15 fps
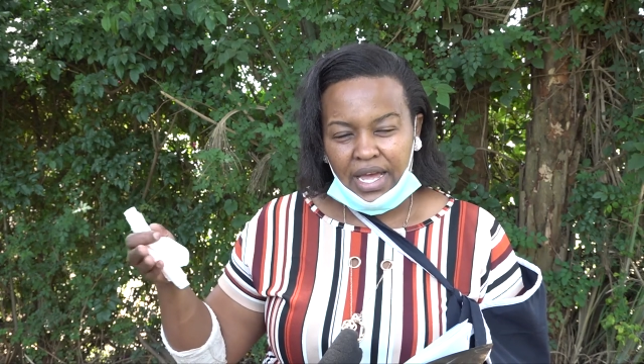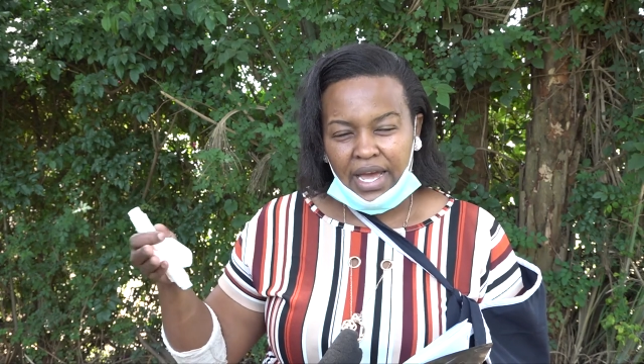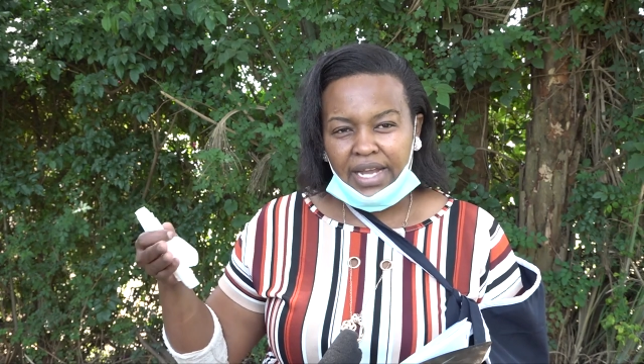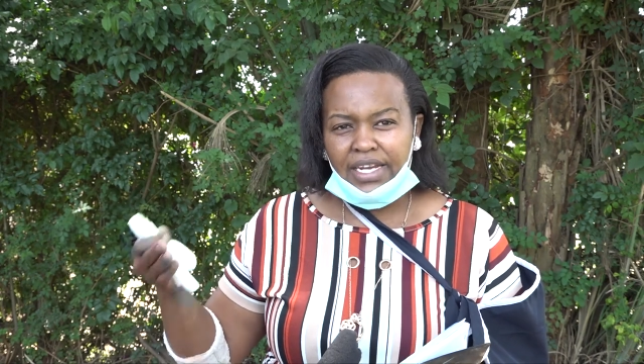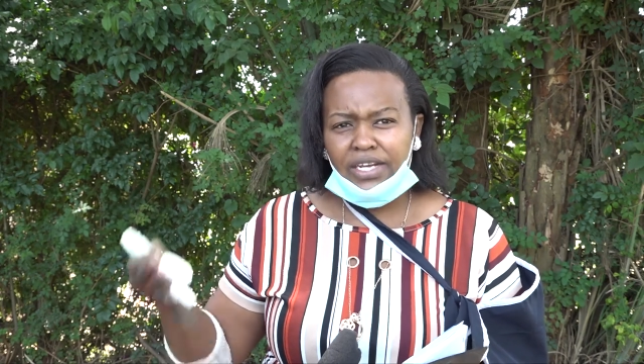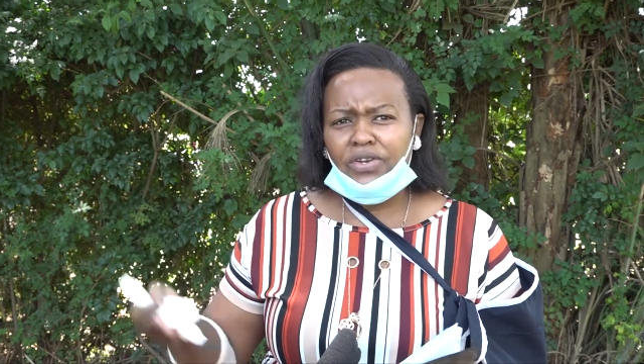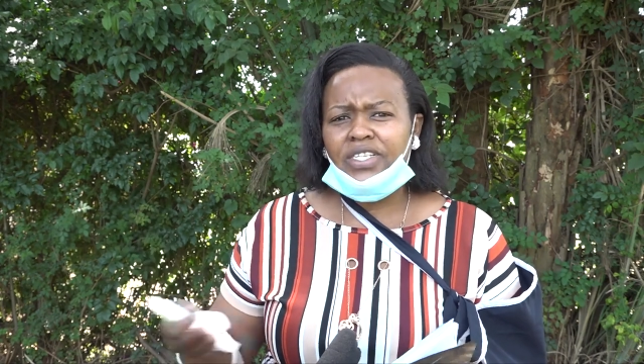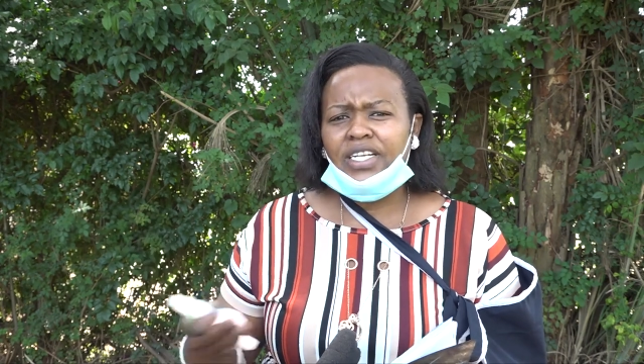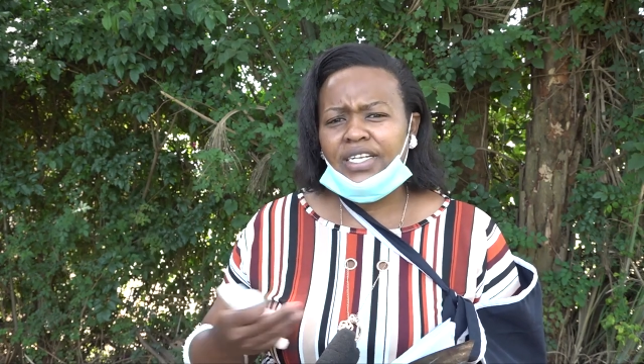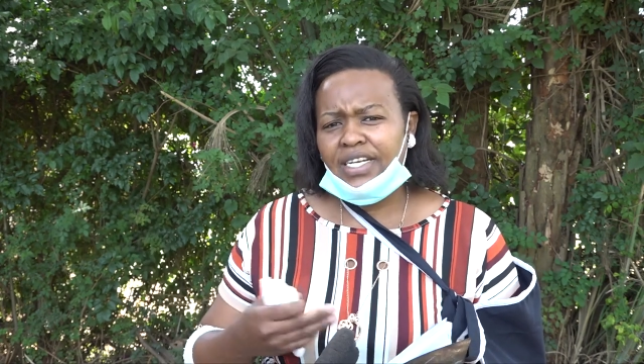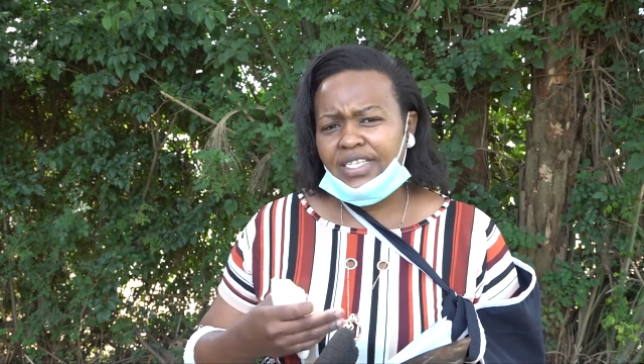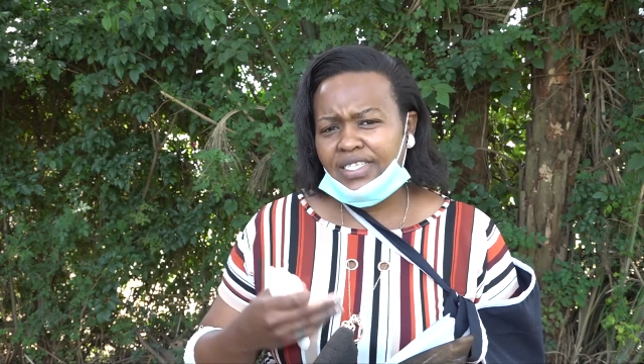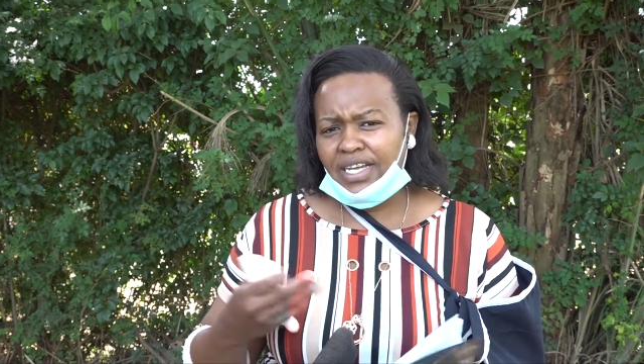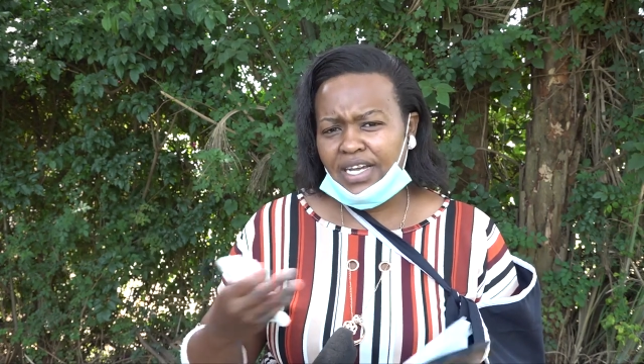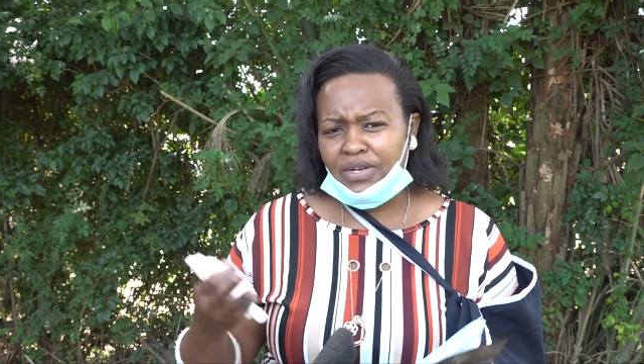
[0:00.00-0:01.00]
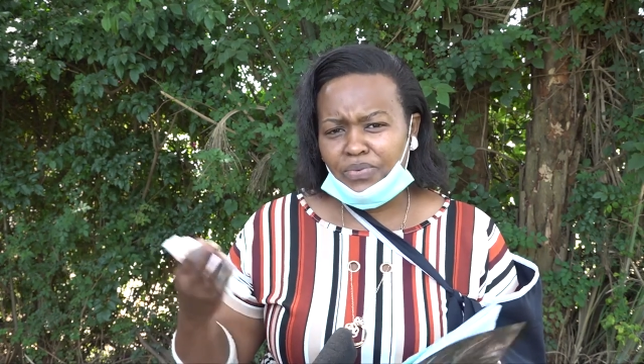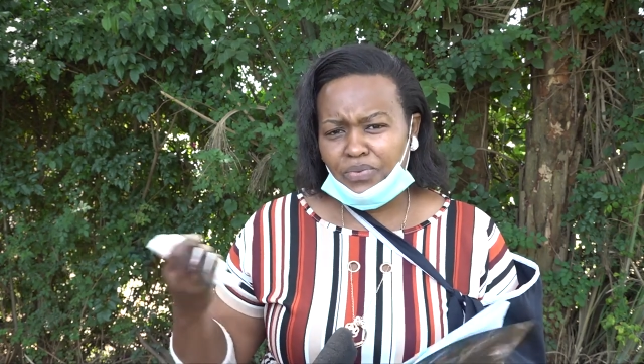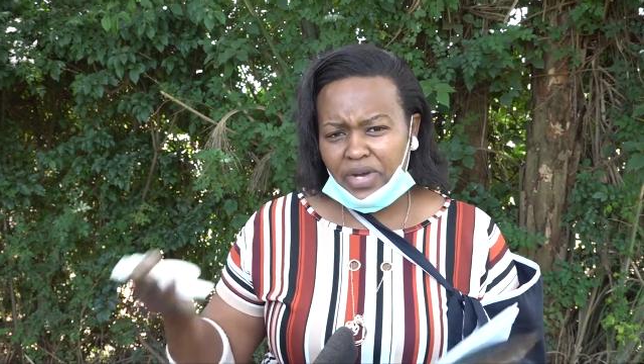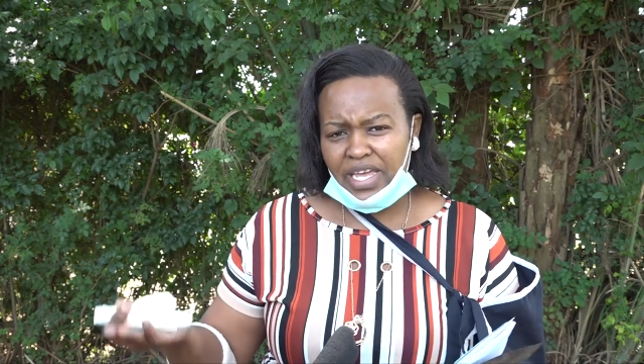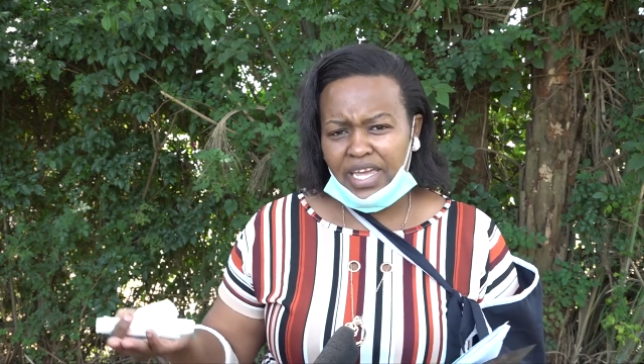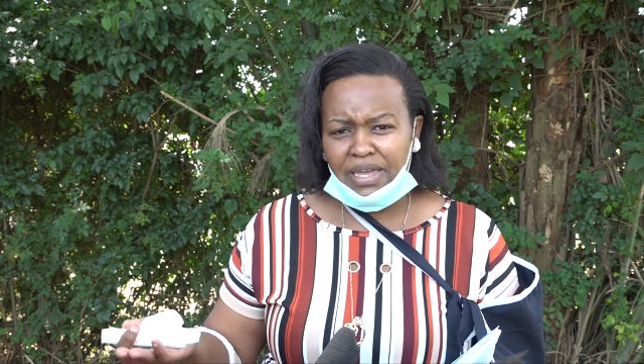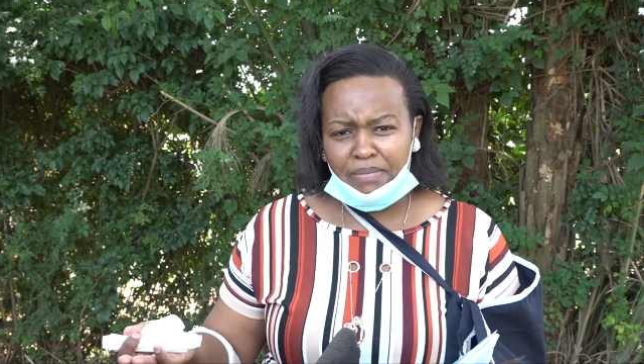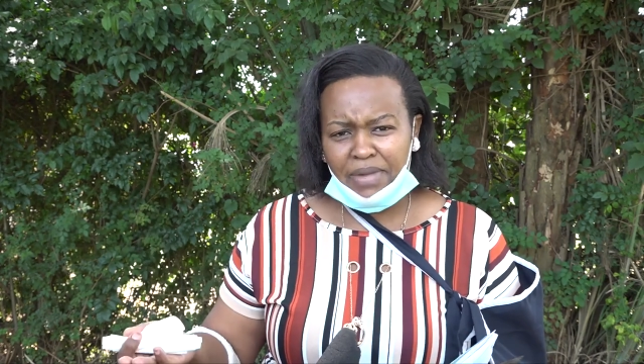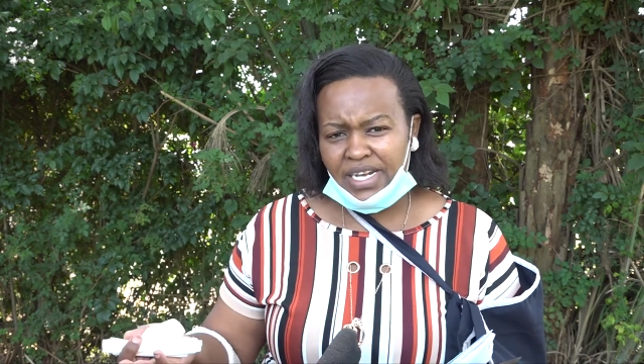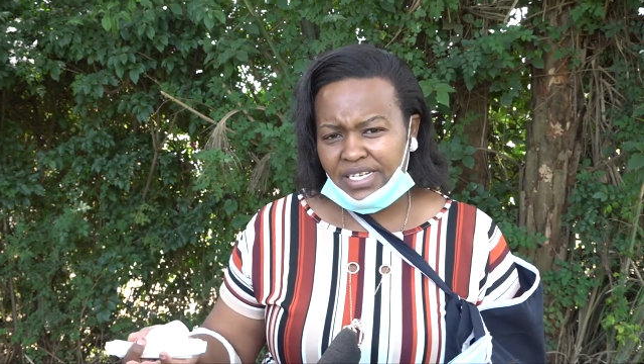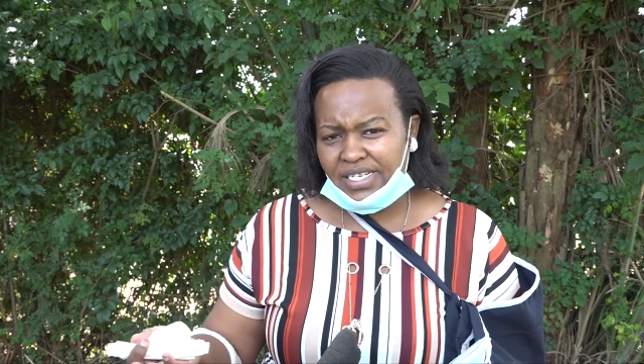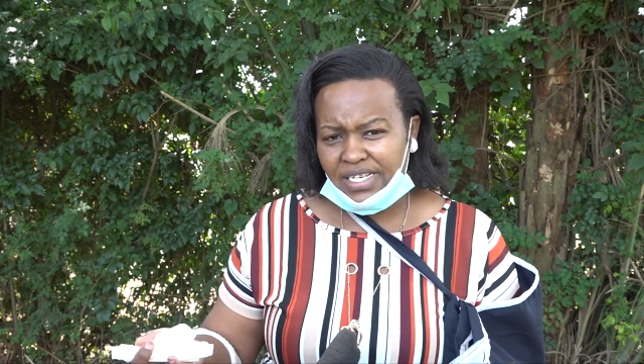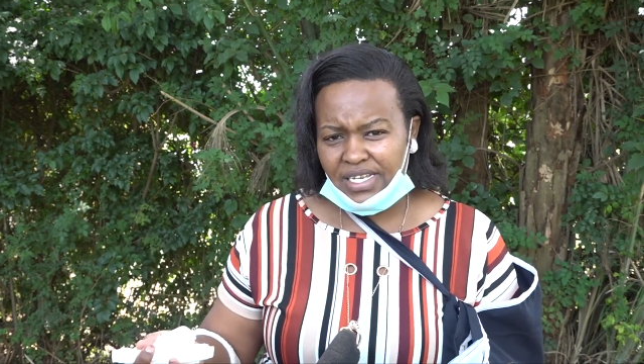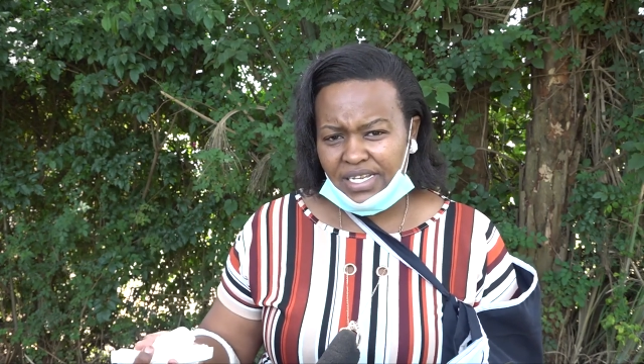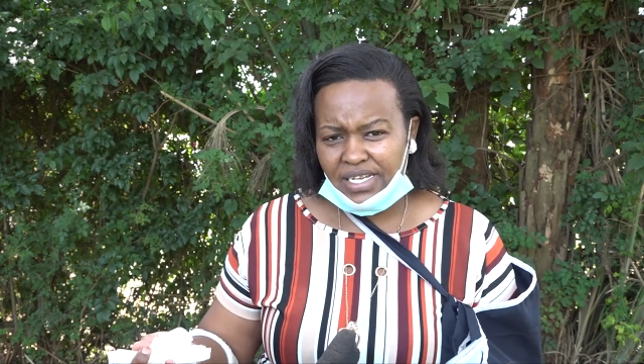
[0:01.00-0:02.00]
I did not understand why he
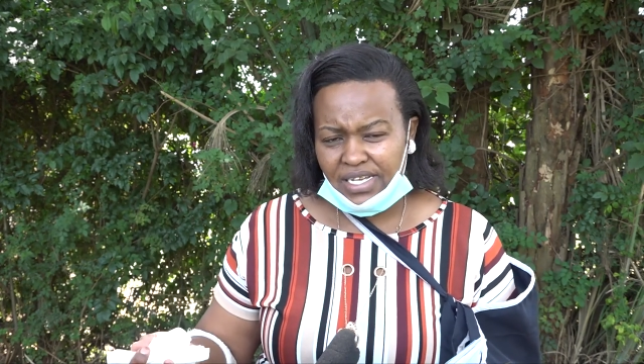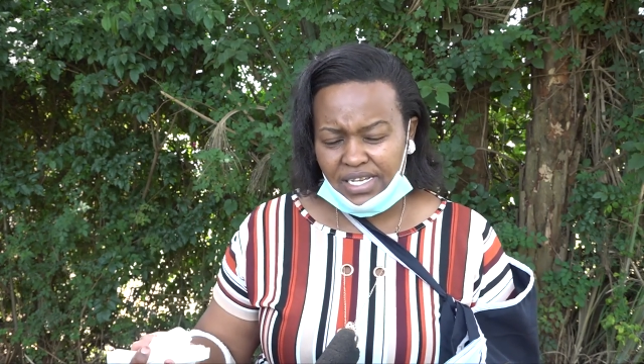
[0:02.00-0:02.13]
meant